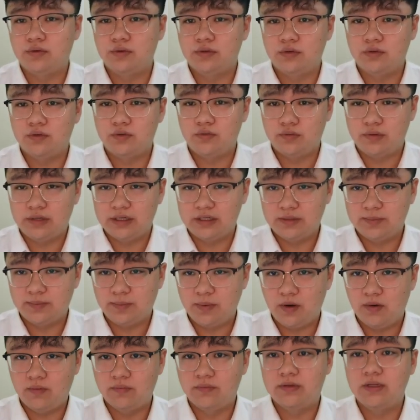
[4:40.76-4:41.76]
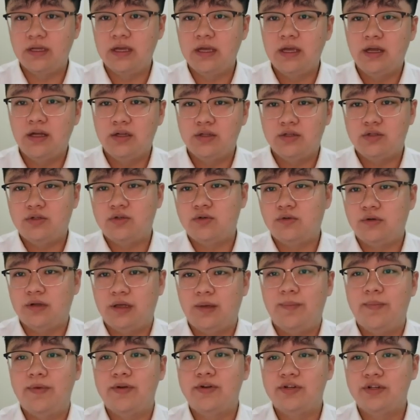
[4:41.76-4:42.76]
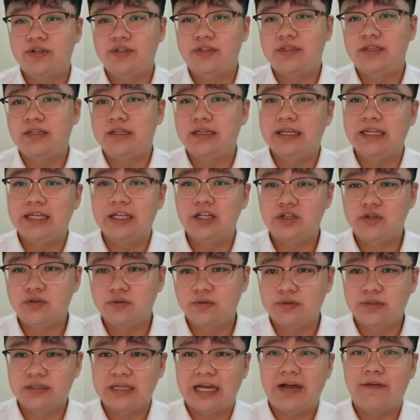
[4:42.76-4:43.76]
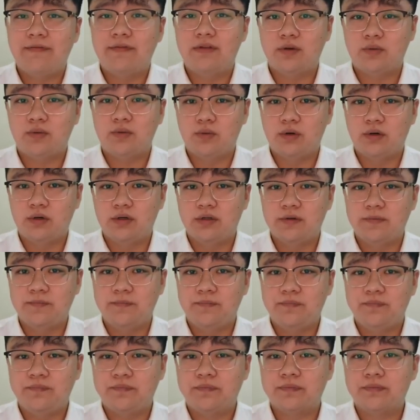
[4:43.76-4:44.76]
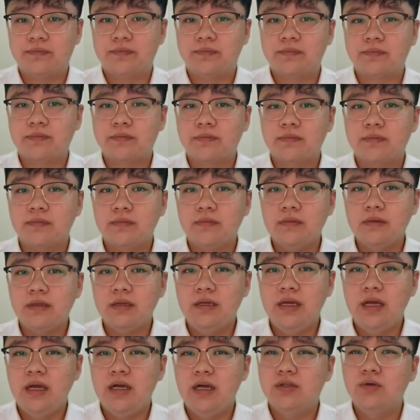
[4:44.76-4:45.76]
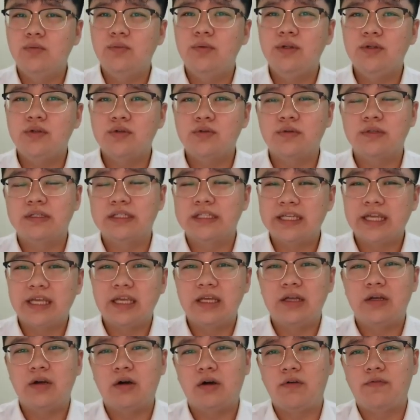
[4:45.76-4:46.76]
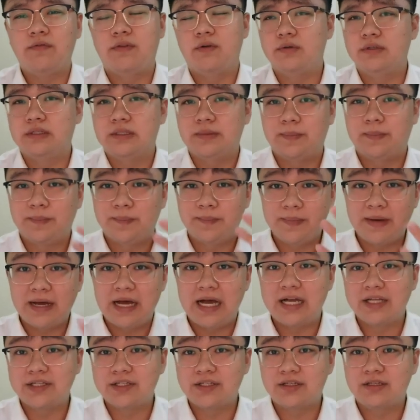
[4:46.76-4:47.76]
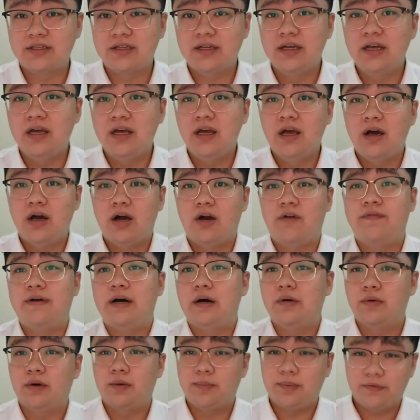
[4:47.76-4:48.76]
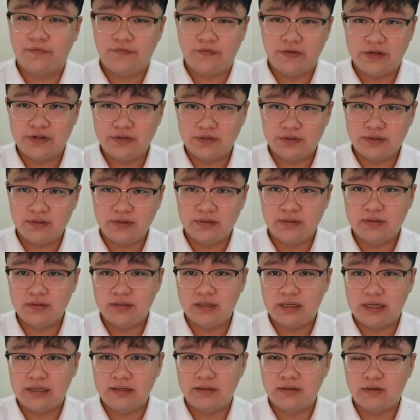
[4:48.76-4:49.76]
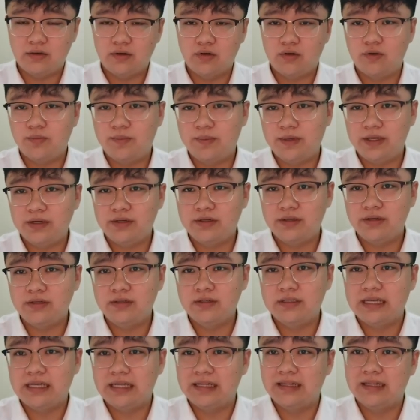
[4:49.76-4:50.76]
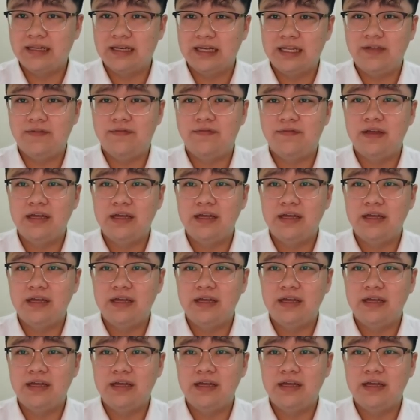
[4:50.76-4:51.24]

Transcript: respond to emergency issues after work. So we should take off those masks of our professions and occupations and live